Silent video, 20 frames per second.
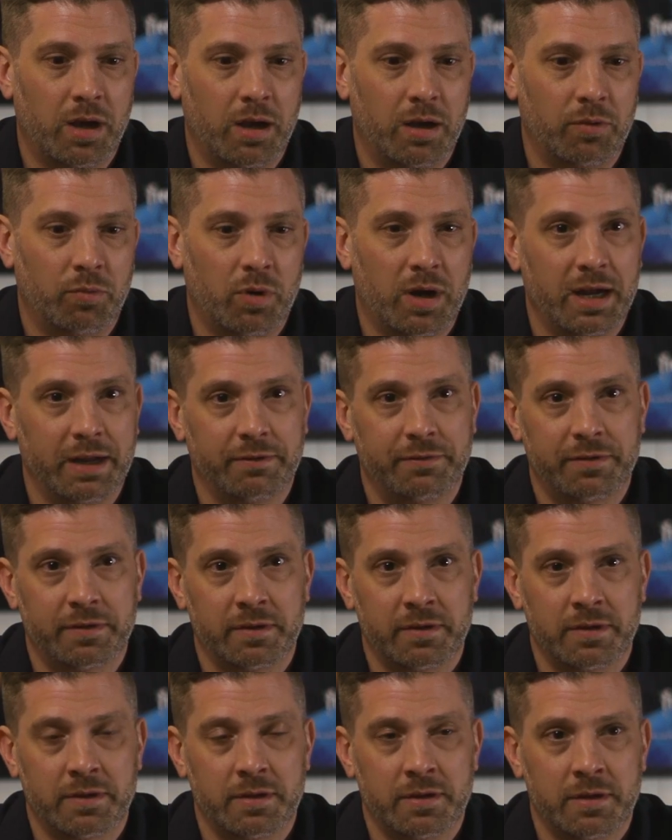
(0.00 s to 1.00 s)
uh, wife
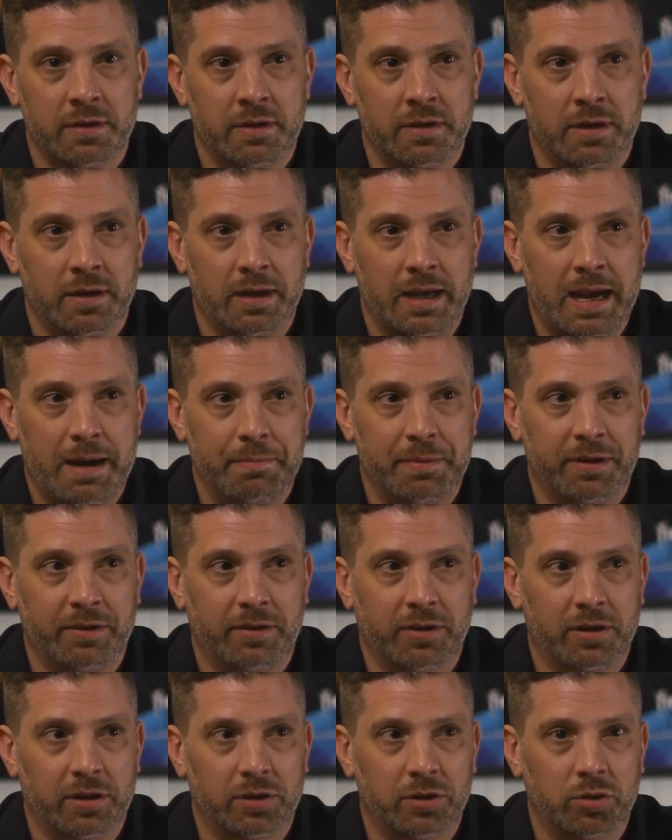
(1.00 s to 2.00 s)
happened
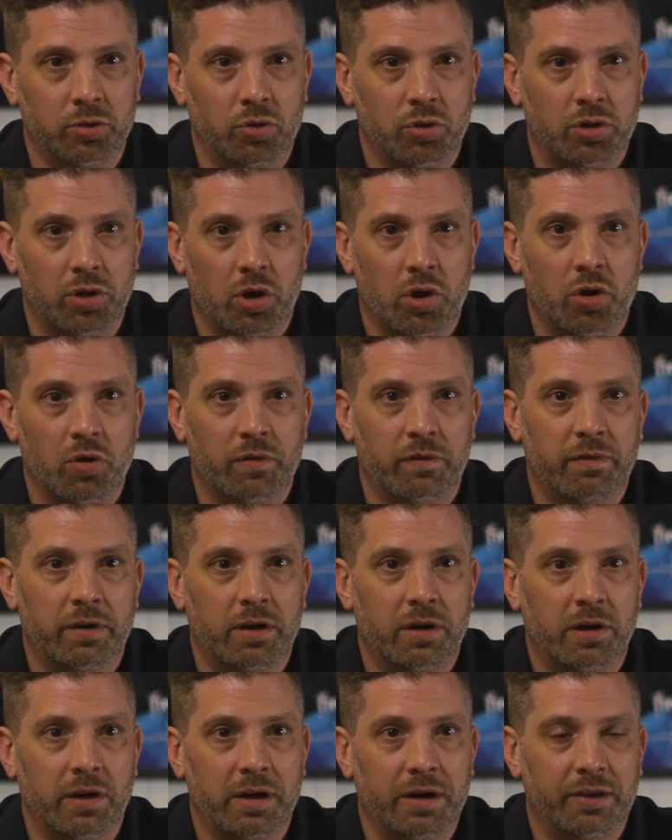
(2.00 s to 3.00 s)
to look
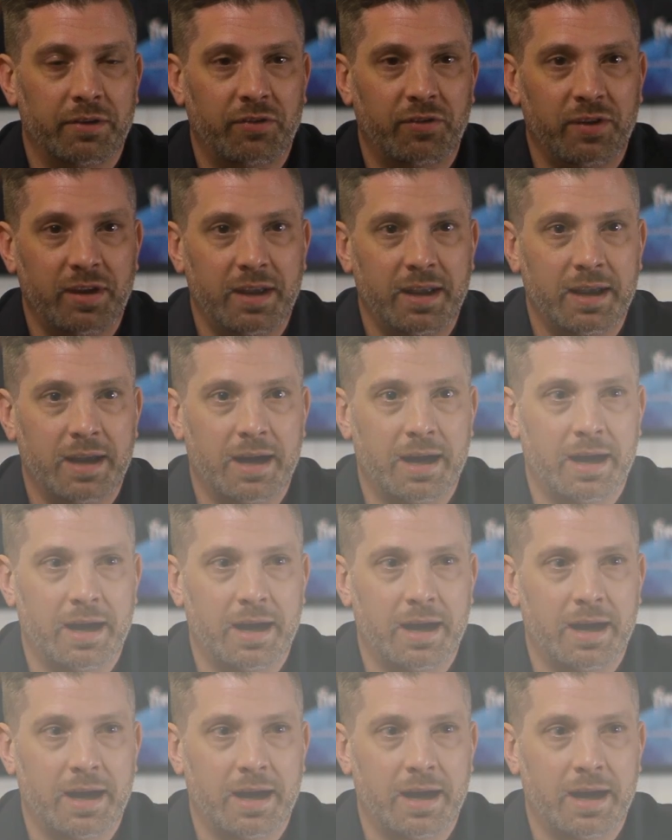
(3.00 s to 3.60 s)
over and see